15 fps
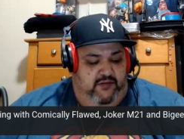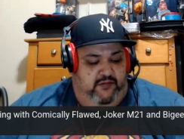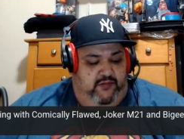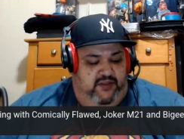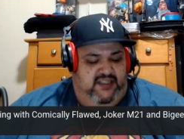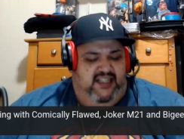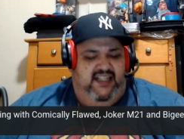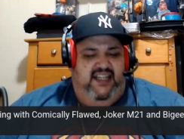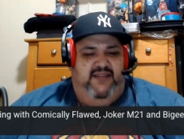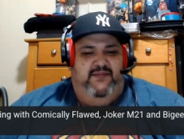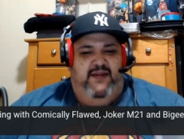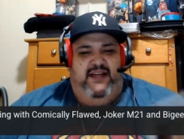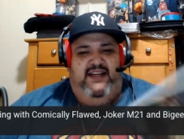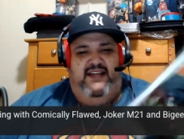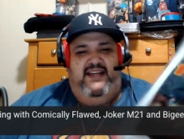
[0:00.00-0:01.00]
what's her name,
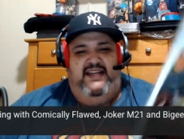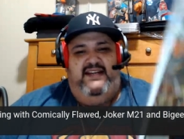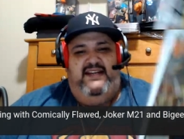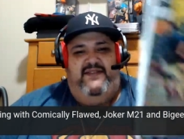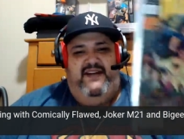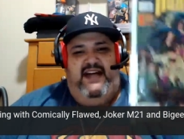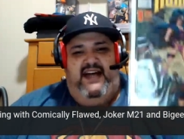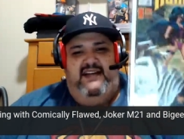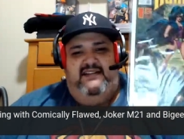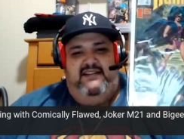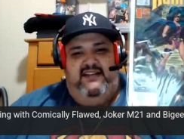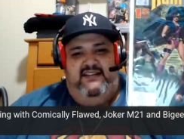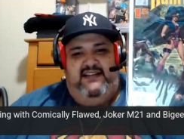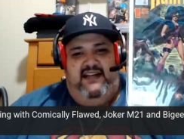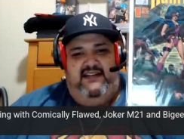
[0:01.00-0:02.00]
Mike? Again, I forgot
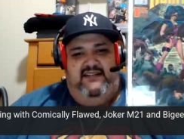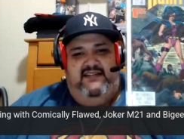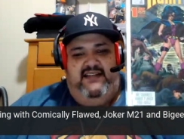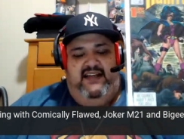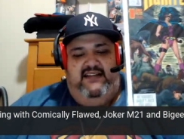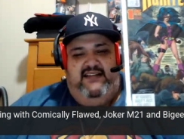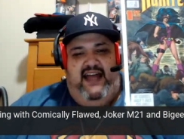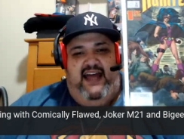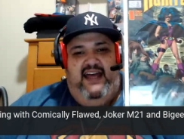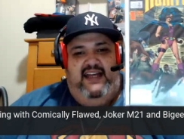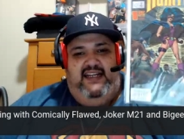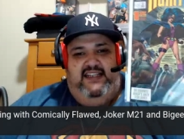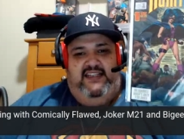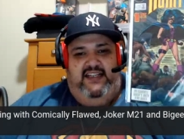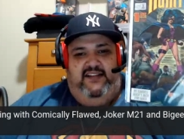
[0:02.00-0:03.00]
the, the not
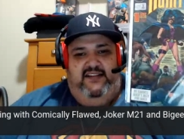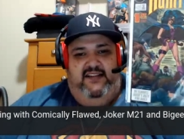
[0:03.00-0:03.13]
Helena,